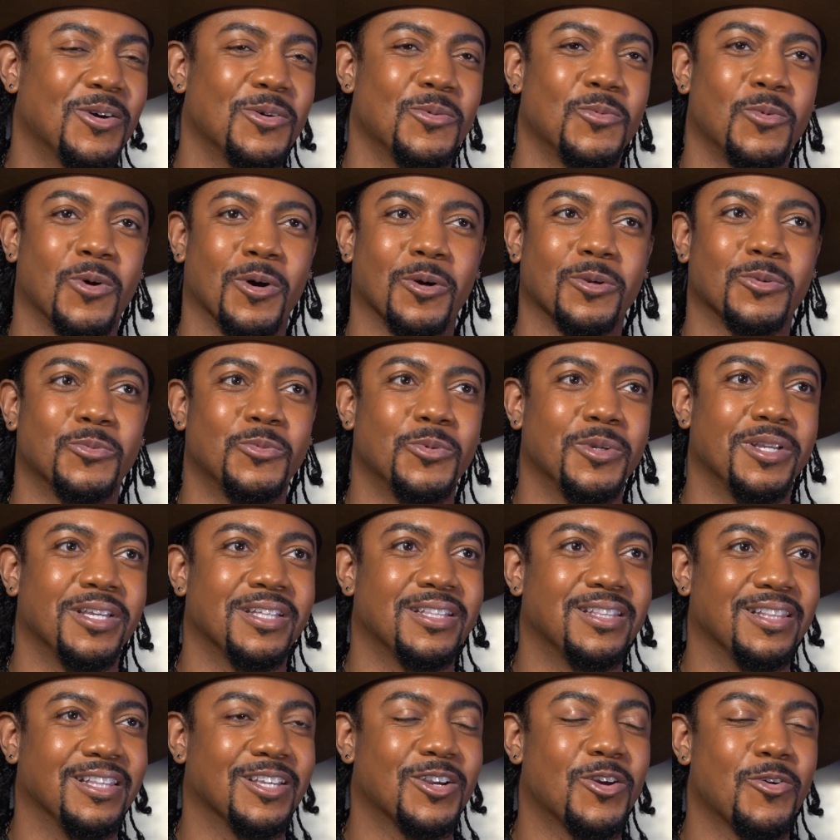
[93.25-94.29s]
Worked with
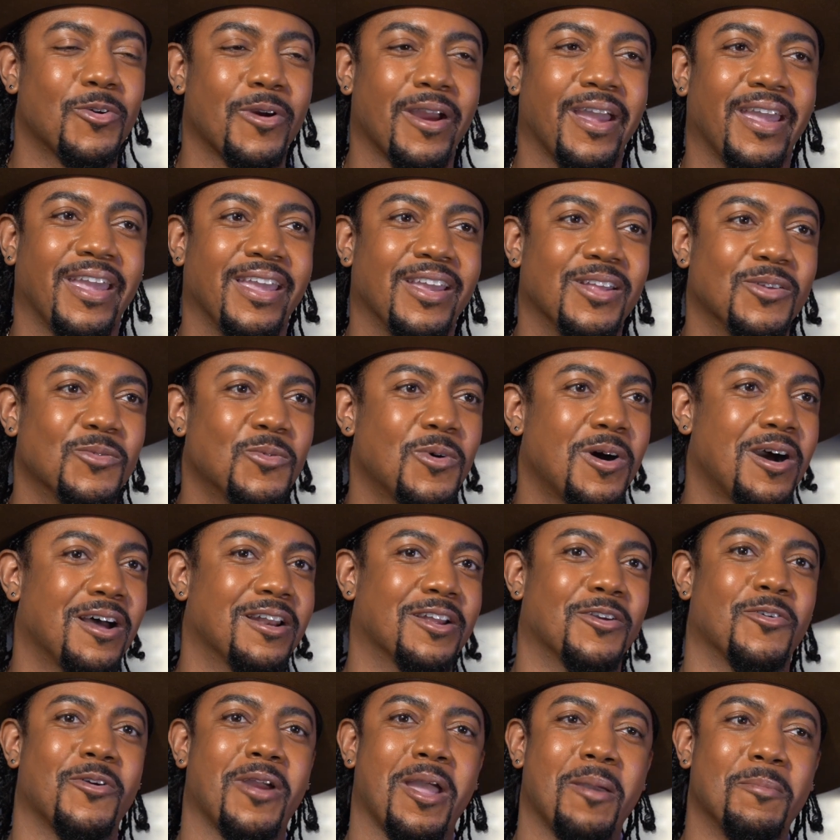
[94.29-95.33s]
Lecrae and won a
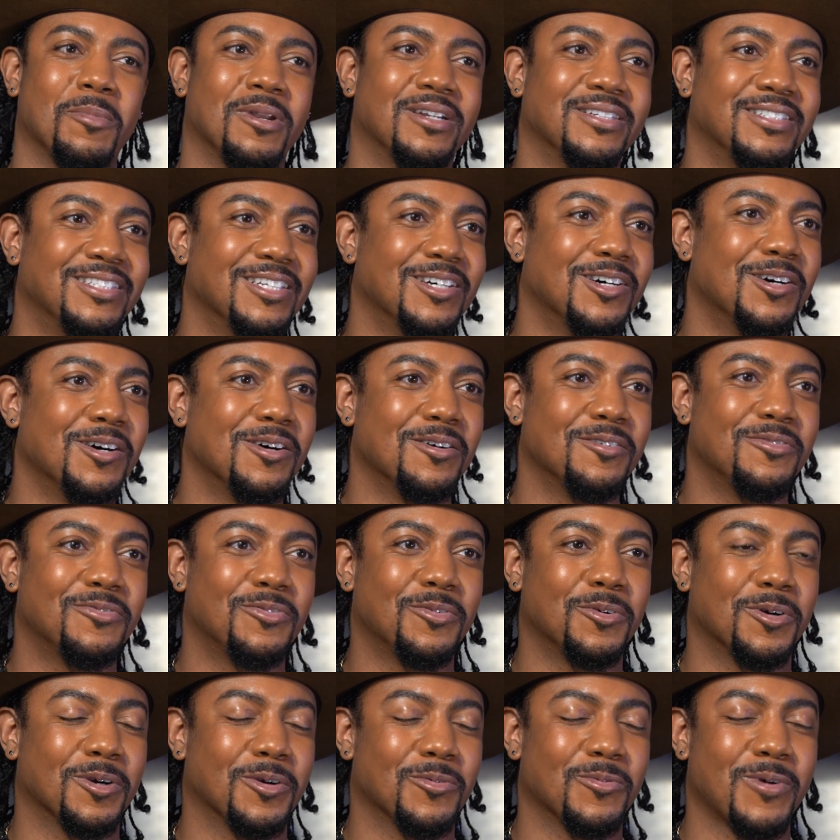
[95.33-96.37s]
Grammy and a Dove
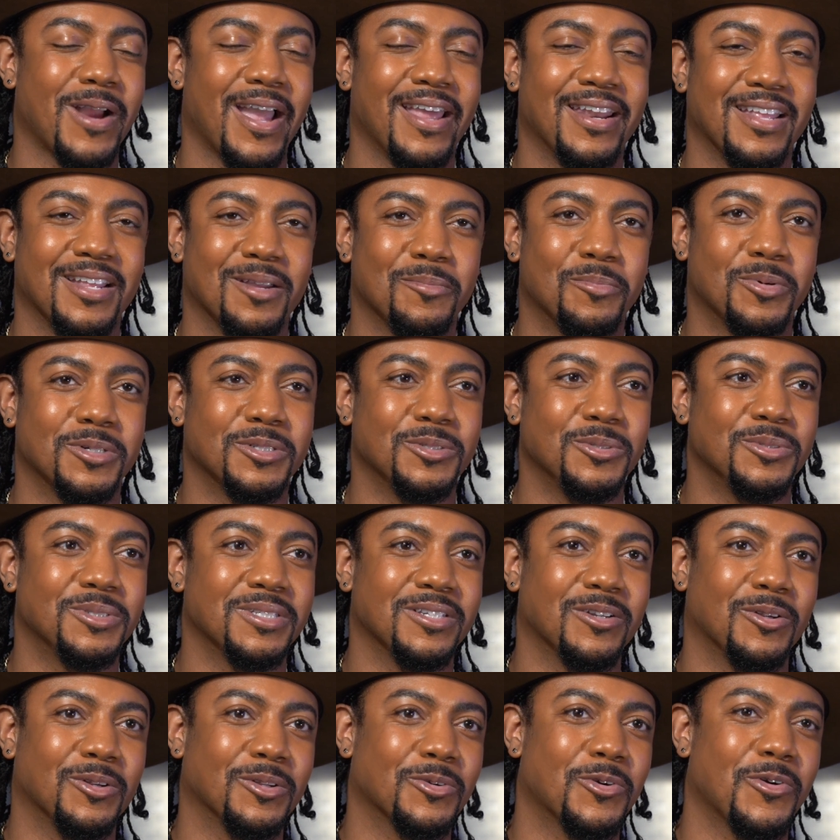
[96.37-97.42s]
for writing and producing
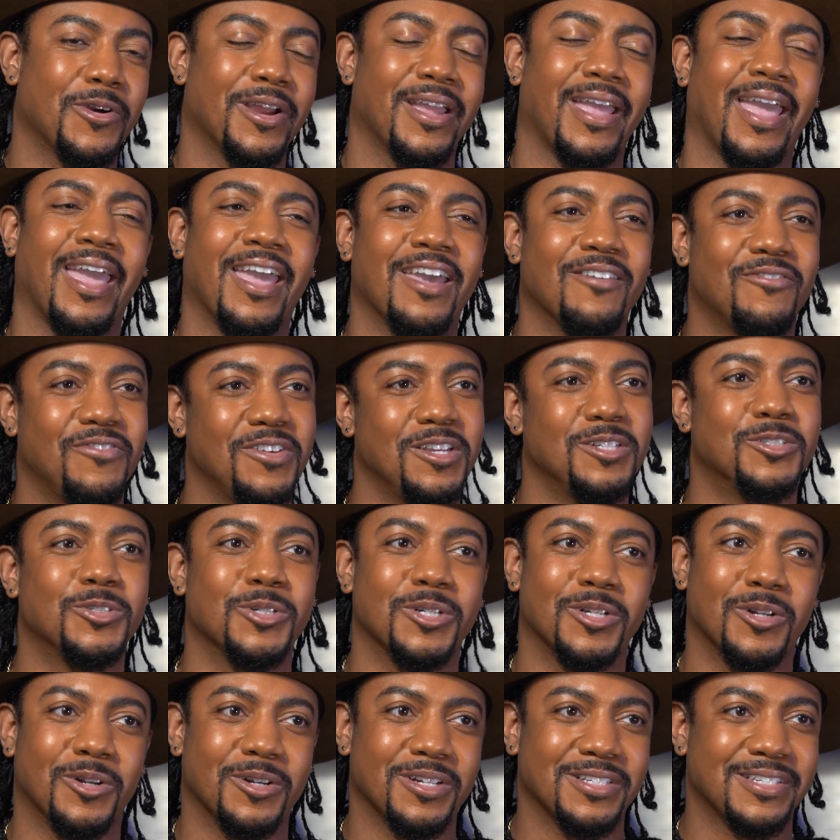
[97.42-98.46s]
on Lecrae and
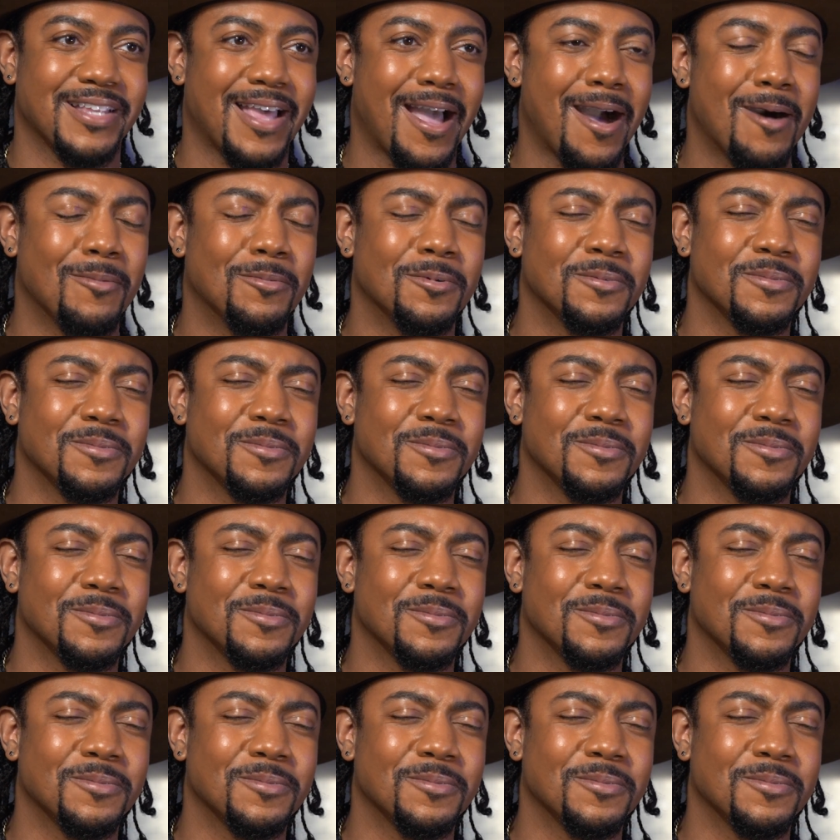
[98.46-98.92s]
featuring on this album.